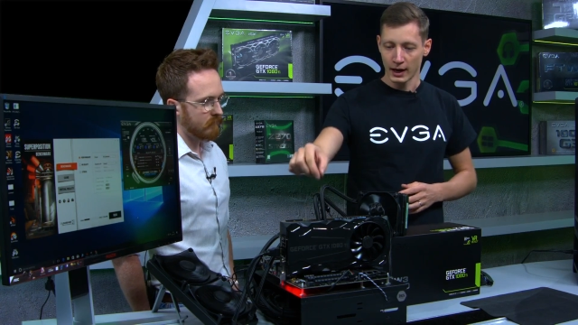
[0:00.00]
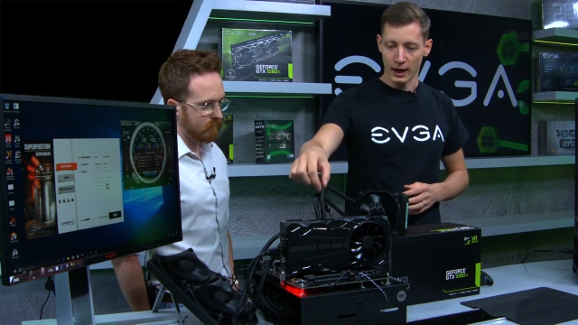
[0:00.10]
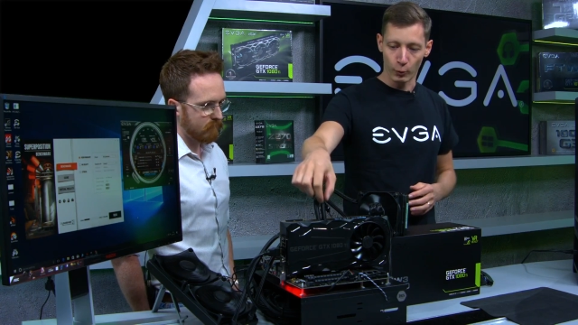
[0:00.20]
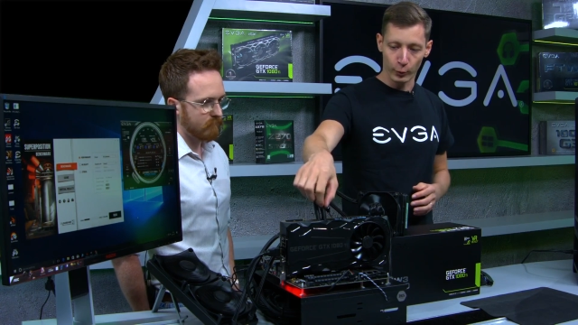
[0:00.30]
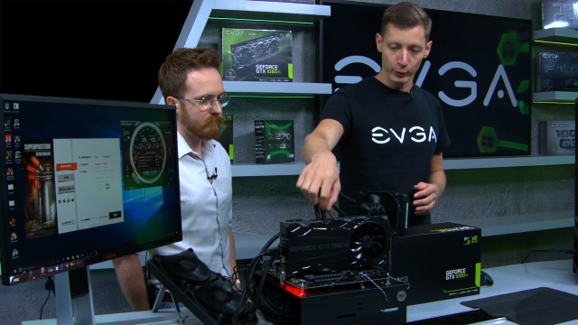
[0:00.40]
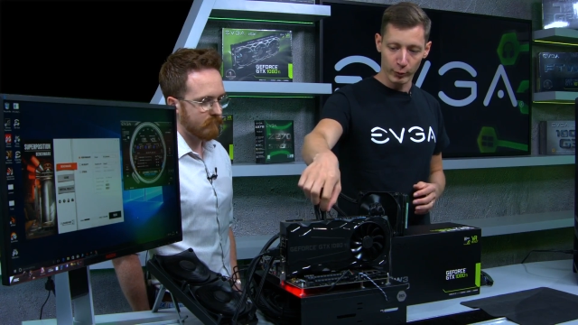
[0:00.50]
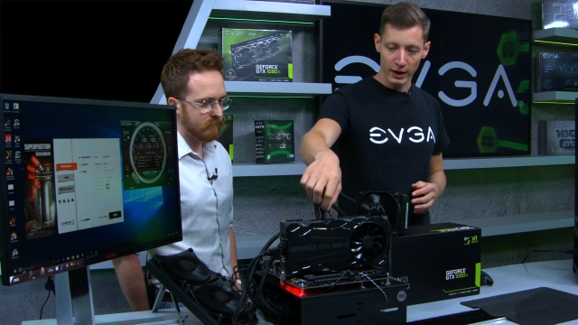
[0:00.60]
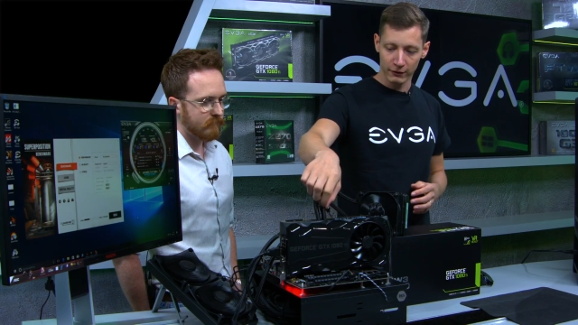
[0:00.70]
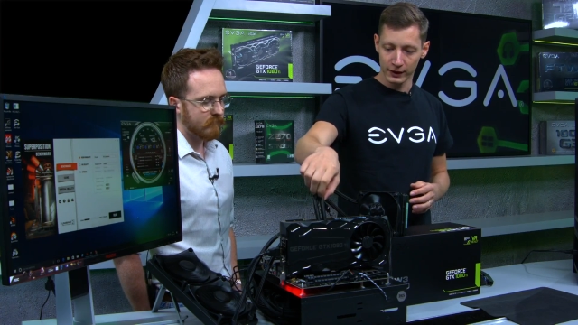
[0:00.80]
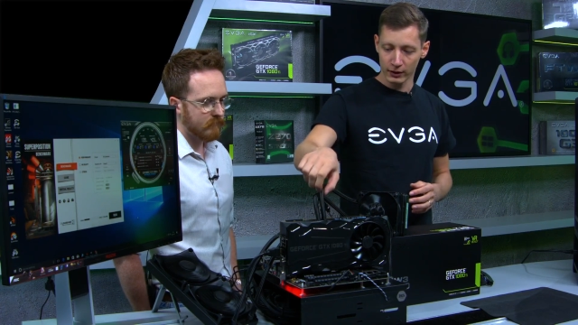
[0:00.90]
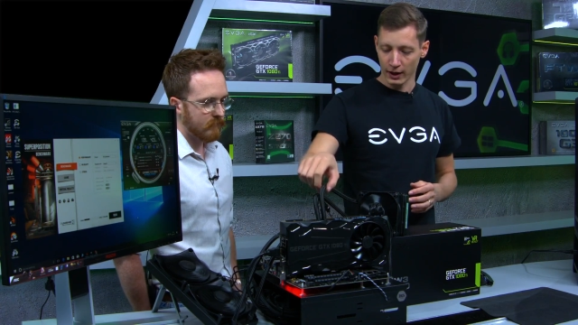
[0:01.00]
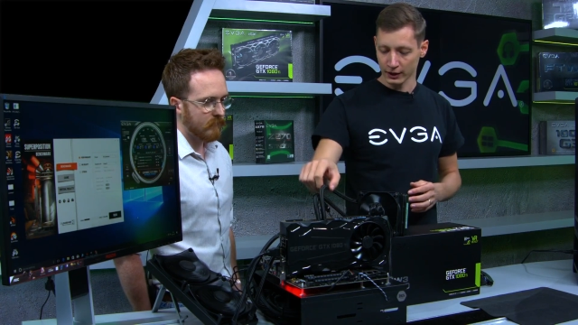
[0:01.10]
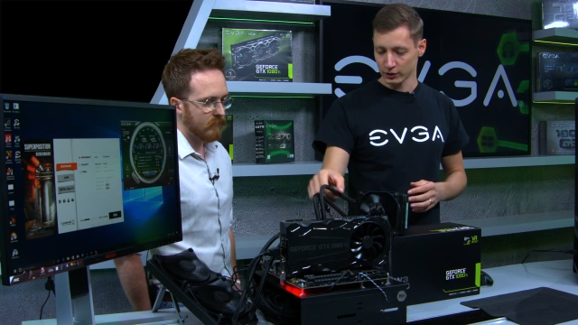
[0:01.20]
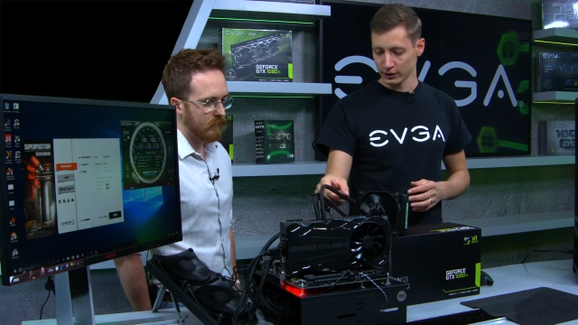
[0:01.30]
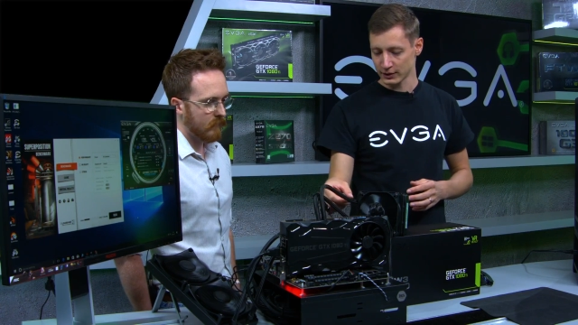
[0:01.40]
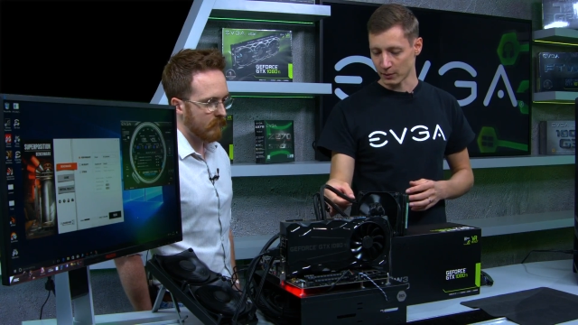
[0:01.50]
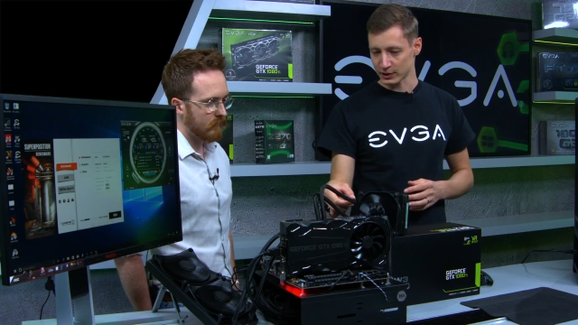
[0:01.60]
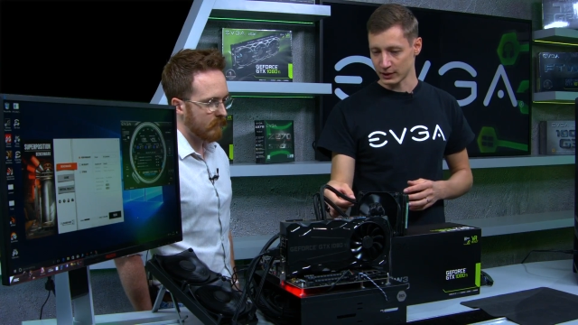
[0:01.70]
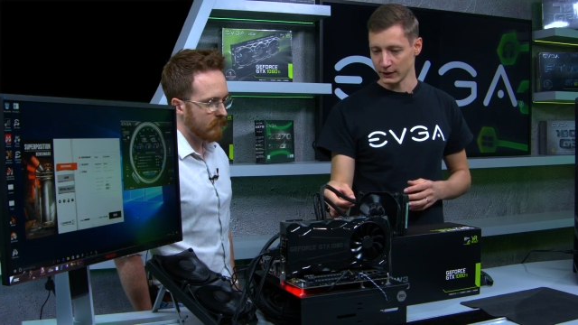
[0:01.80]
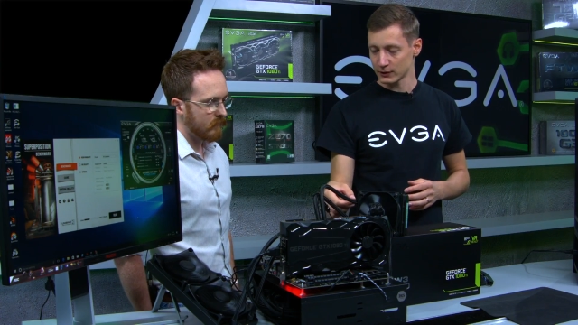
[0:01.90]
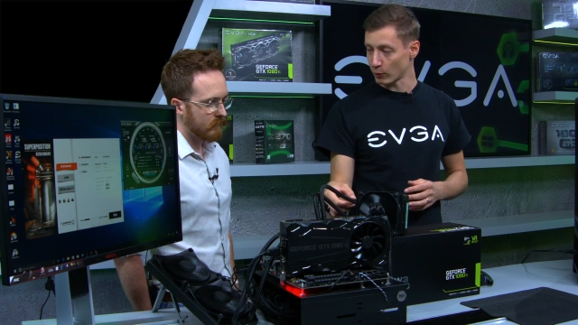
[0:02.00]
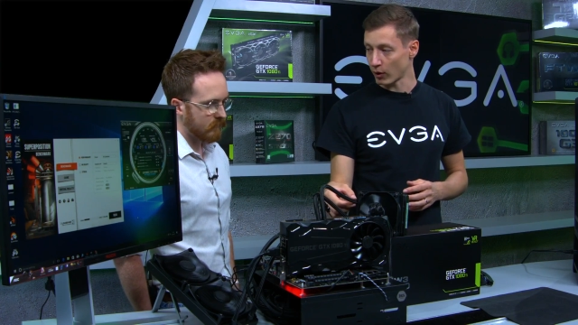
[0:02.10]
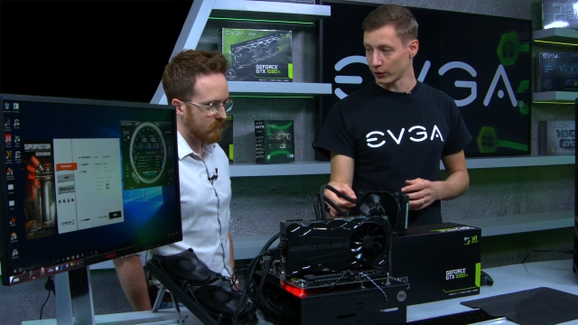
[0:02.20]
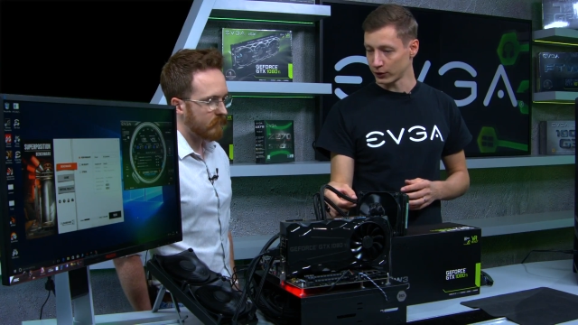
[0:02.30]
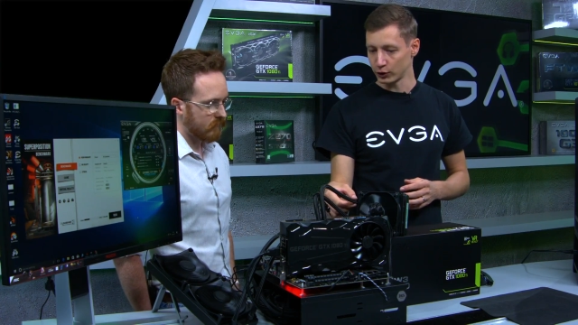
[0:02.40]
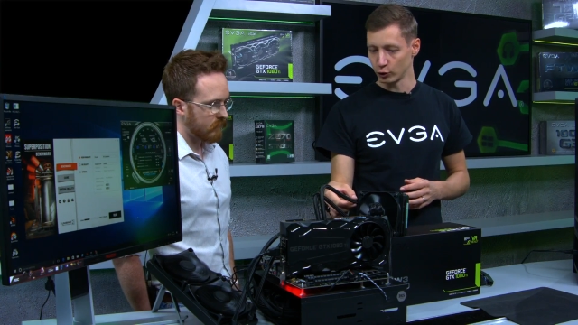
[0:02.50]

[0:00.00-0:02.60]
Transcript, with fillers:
Speaker 1: Uh, mm. we, we have here actually some sleeves around the